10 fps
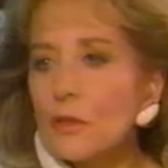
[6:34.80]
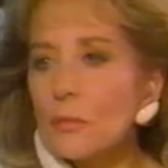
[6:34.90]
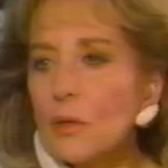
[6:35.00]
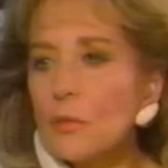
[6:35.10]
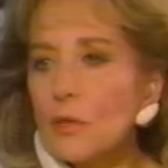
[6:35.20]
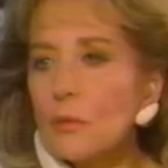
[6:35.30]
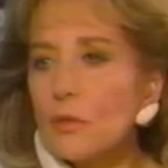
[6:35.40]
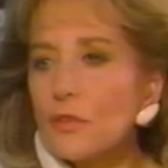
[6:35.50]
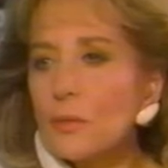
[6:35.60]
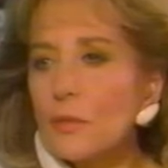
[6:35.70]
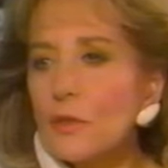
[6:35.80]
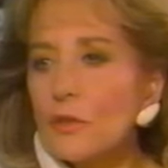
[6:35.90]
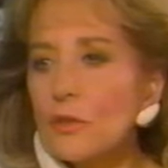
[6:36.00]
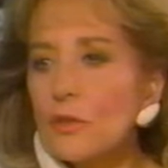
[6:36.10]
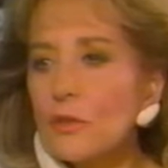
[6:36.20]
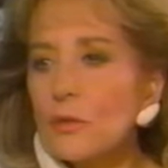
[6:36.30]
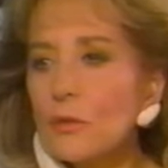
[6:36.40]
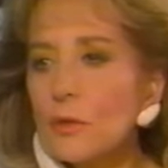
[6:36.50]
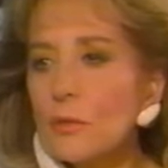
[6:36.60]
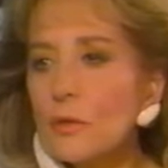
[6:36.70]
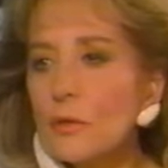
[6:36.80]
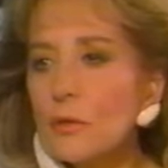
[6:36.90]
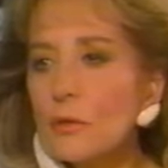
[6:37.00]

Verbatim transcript: that maybe there was something seriously wrong with you?